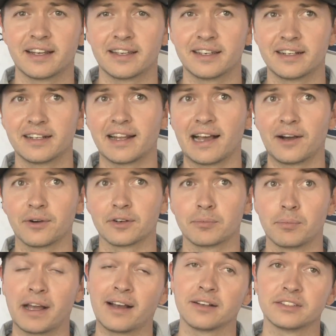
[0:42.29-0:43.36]
I hit it out
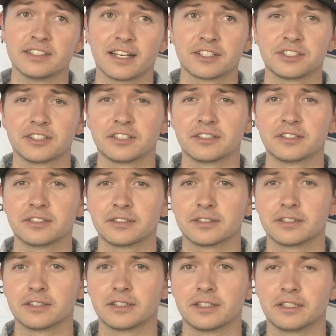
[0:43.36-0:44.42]
of bounds actually on
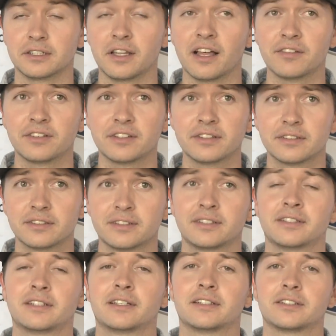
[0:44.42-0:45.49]
11,
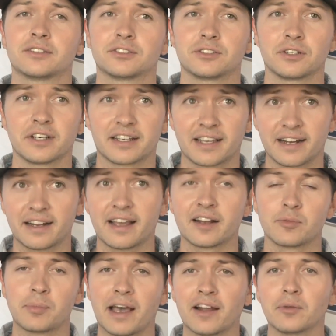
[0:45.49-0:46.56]
so I kind of
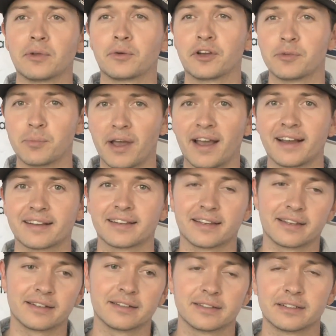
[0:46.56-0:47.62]
had to battle my way back
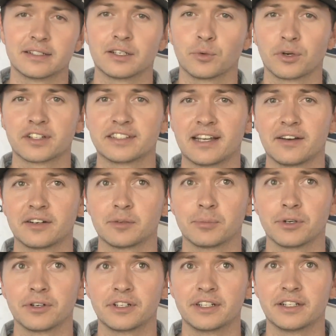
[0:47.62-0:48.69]
and worked out. I
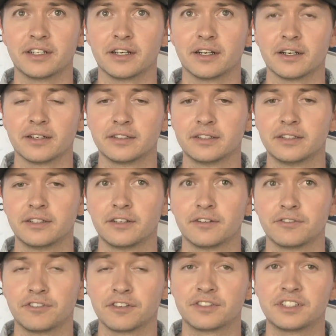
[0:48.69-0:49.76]
birdied uh,
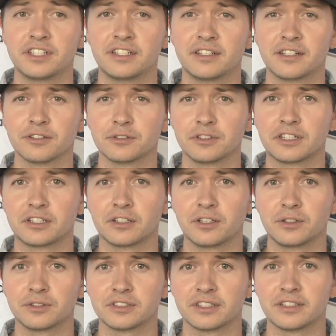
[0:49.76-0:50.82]
15, hit it really
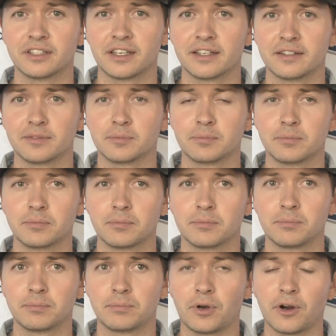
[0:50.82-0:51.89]
close, and then
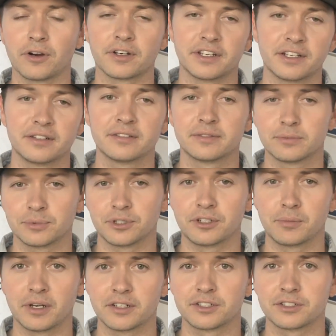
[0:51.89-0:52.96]
hard in pretty
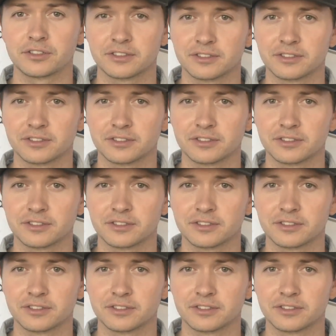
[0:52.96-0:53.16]
much.